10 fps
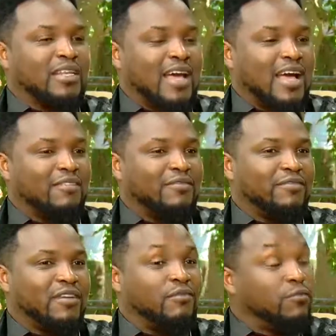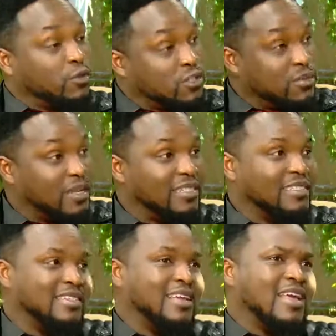have
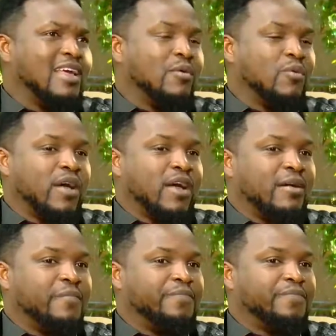enforcement where